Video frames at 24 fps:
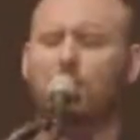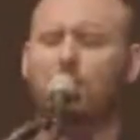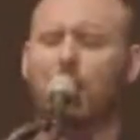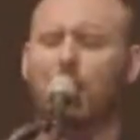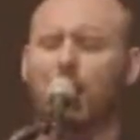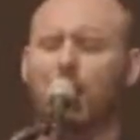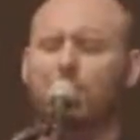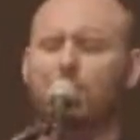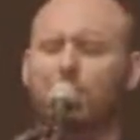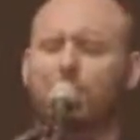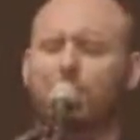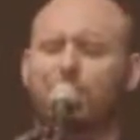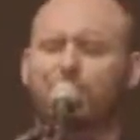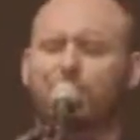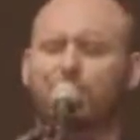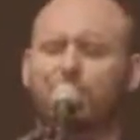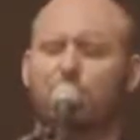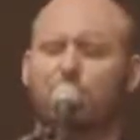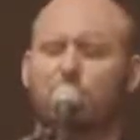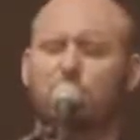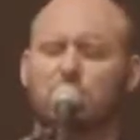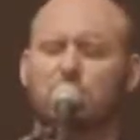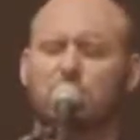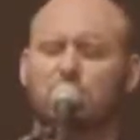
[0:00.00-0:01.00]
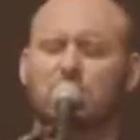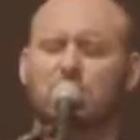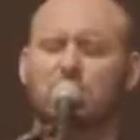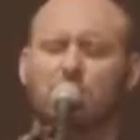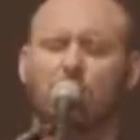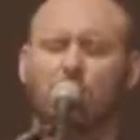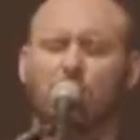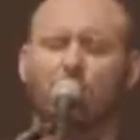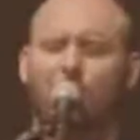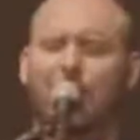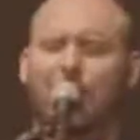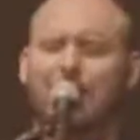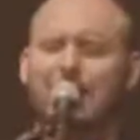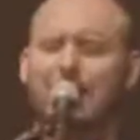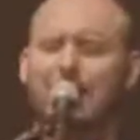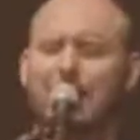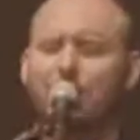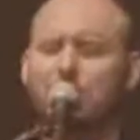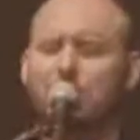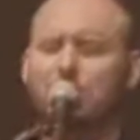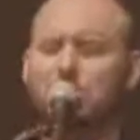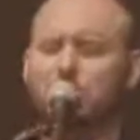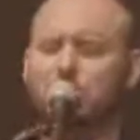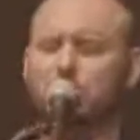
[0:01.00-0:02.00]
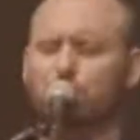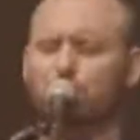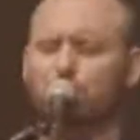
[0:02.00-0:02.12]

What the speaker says: God, I pray for those right now in this